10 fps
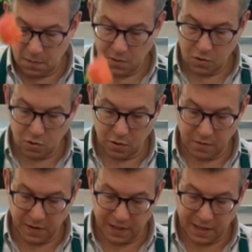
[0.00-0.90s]
Sort
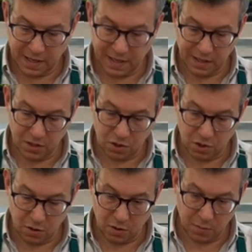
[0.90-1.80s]
of like that adage,
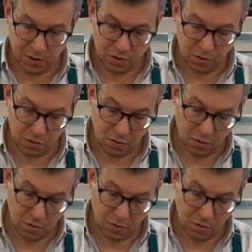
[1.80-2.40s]
measure